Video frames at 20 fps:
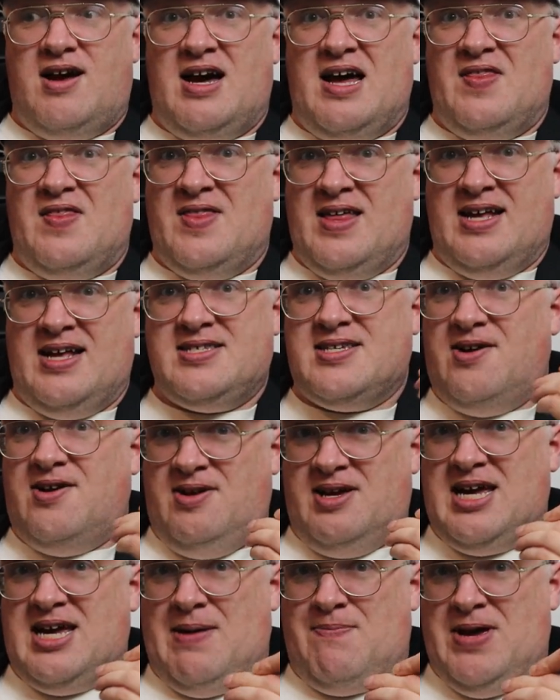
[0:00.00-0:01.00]
And that's
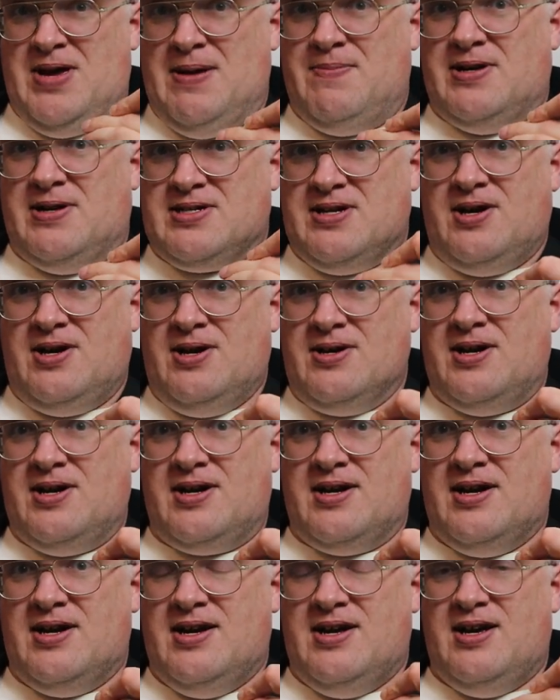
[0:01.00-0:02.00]
going to get people
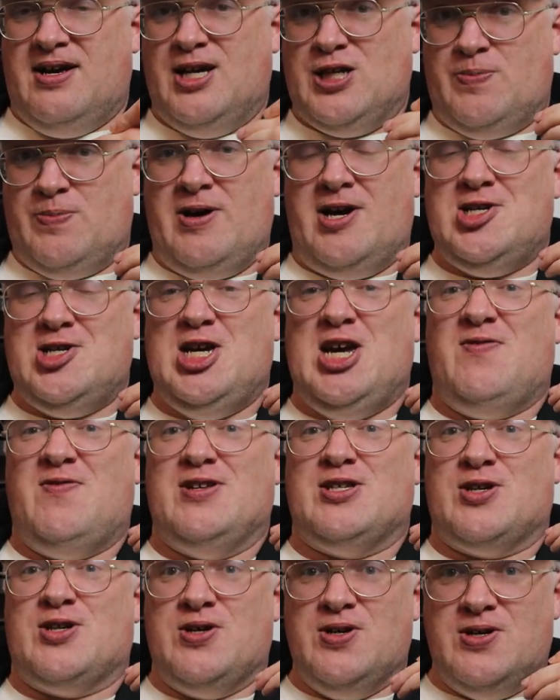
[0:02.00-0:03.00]
talking, especially if
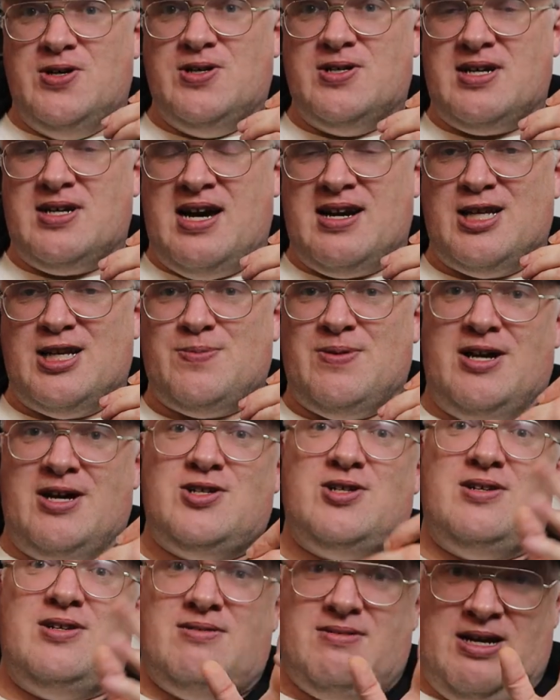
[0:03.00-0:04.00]
it's good. And
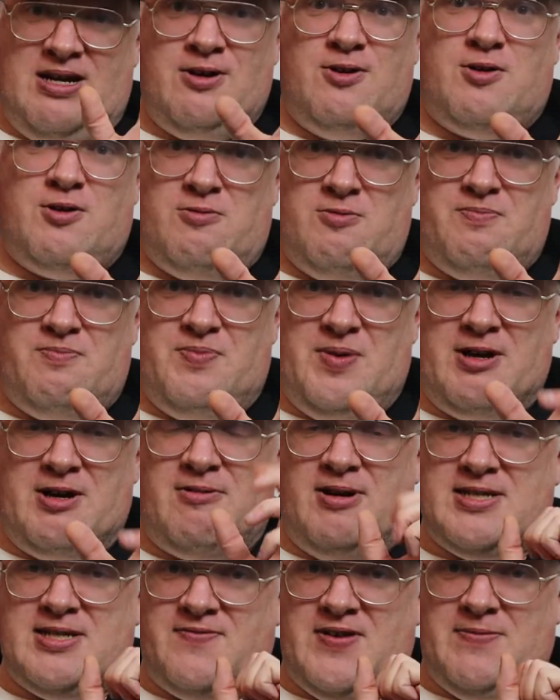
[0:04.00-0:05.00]
especially, another big
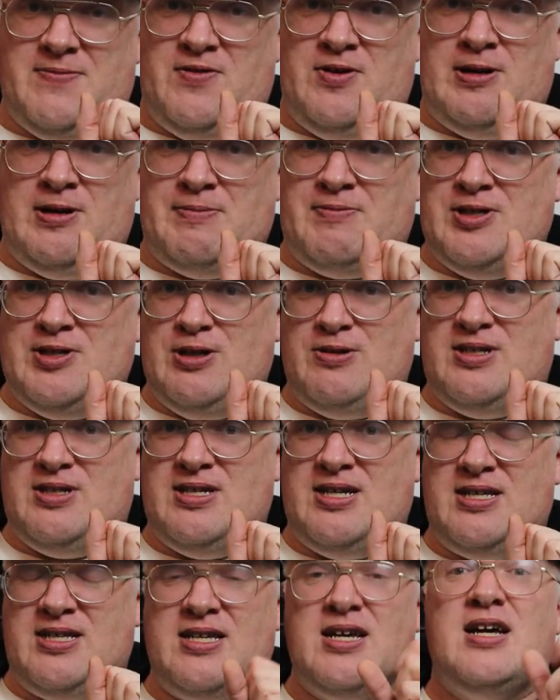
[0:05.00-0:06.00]
reason people you don't produce
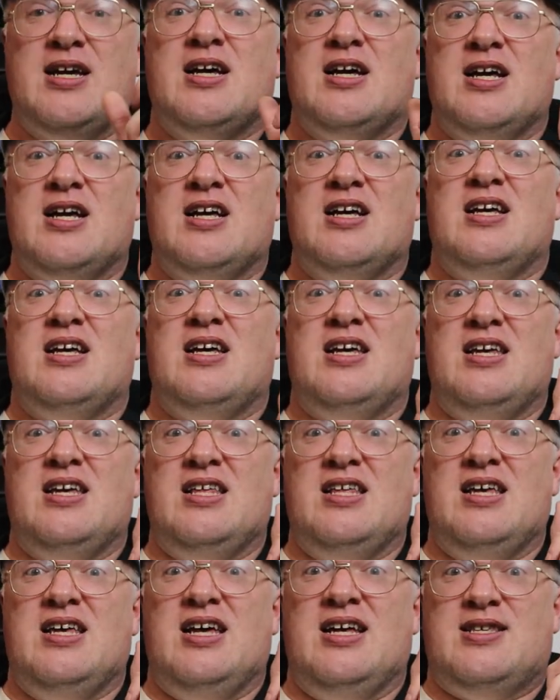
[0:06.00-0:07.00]
it is,
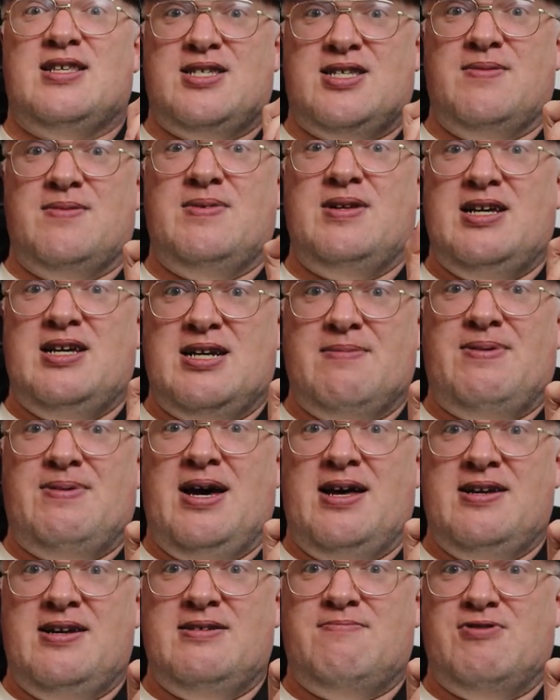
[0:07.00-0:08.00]
it's somebody
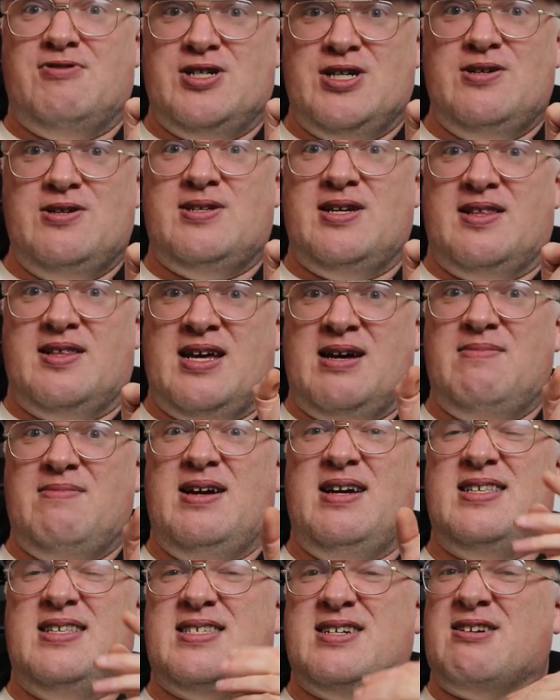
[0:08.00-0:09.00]
independent producing. That
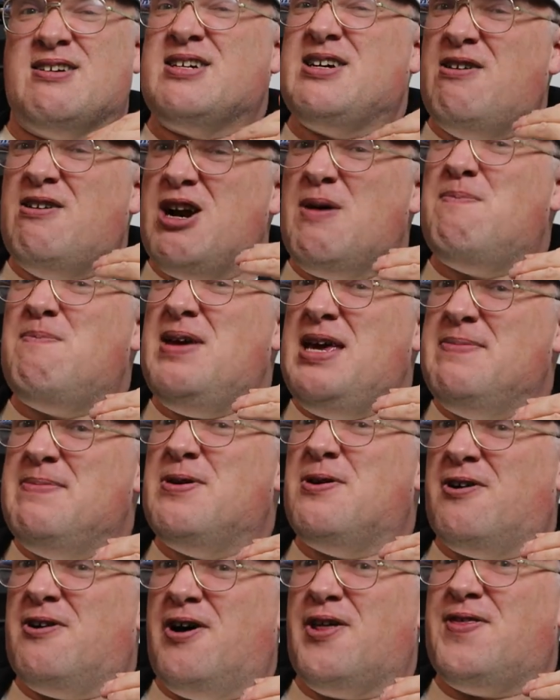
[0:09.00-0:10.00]
means they're going to be
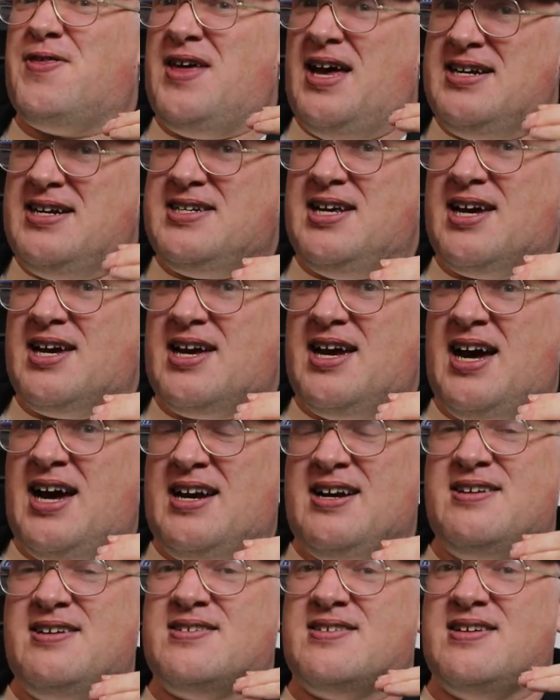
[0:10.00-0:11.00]
more authentic.
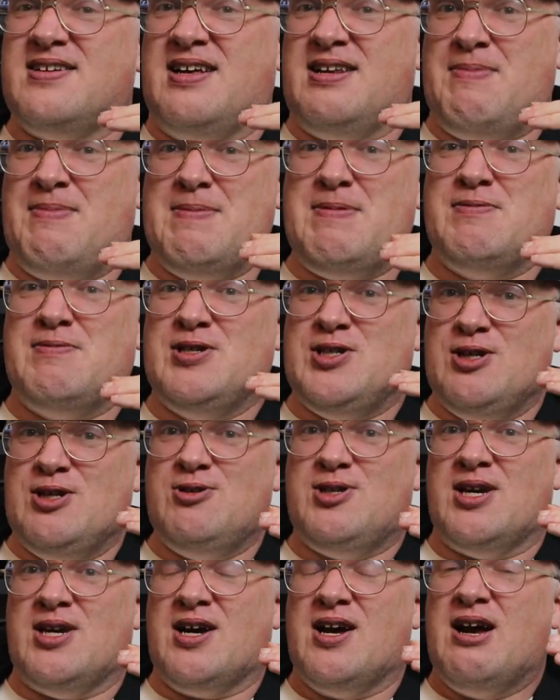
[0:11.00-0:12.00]
And the people
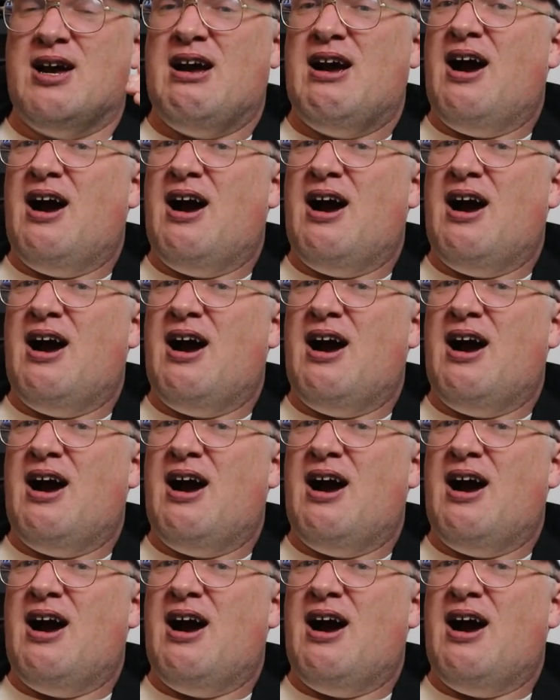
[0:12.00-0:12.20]
producing